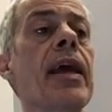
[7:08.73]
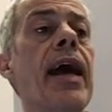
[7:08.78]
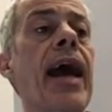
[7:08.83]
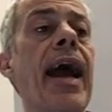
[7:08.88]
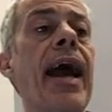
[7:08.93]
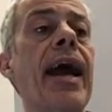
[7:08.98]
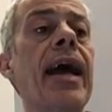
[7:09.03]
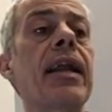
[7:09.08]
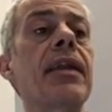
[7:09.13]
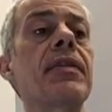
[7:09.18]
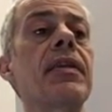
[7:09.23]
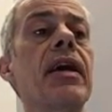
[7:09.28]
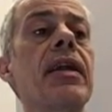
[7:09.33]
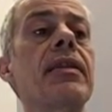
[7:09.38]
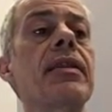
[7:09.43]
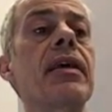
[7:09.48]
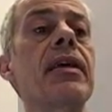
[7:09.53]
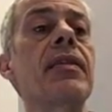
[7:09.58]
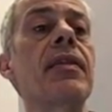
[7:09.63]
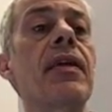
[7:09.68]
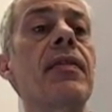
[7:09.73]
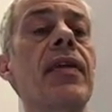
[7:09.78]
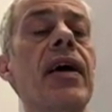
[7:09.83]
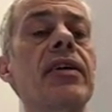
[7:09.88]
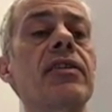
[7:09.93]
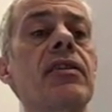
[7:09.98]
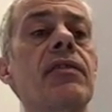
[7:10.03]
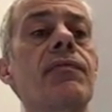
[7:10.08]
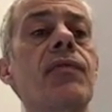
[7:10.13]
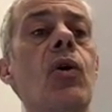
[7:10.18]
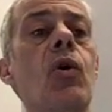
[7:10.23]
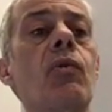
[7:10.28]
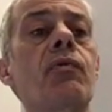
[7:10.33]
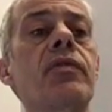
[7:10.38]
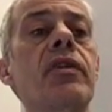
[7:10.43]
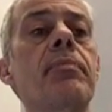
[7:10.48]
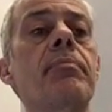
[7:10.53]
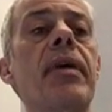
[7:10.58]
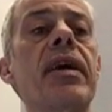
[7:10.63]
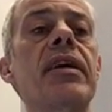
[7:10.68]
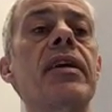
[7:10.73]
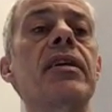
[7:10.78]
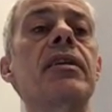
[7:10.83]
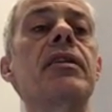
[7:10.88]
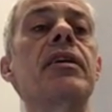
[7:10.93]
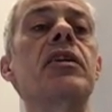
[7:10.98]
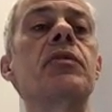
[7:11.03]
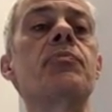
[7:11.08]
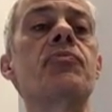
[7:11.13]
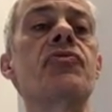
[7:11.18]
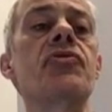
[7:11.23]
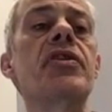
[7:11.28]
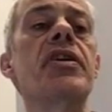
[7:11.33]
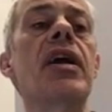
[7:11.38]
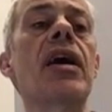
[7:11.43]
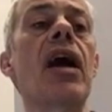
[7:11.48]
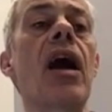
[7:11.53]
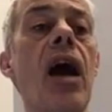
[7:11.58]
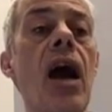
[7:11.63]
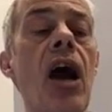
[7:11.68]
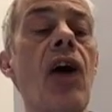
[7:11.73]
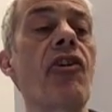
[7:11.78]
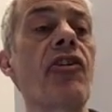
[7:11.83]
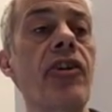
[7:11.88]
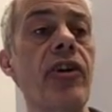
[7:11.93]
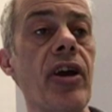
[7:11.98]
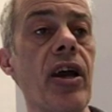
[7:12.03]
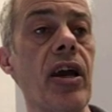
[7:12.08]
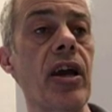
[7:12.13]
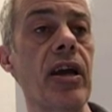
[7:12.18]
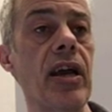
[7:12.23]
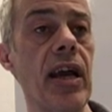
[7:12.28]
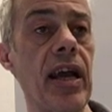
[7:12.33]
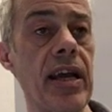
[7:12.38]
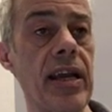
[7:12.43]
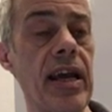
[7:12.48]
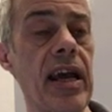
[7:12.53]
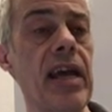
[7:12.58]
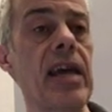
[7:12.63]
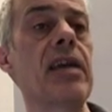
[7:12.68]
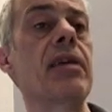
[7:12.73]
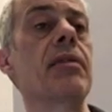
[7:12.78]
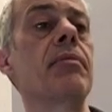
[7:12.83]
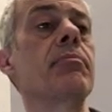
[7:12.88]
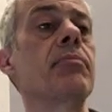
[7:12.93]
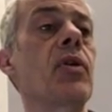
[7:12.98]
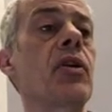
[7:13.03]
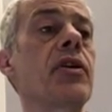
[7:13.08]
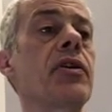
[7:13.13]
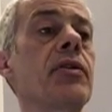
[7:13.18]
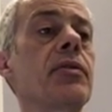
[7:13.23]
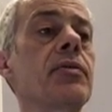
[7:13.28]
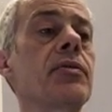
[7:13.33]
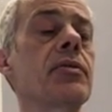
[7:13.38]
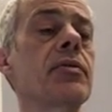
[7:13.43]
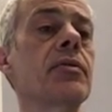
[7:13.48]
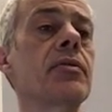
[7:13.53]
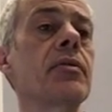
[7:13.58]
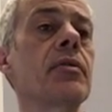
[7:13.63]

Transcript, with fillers: and then th- that's involved in making these pre RNA molecules.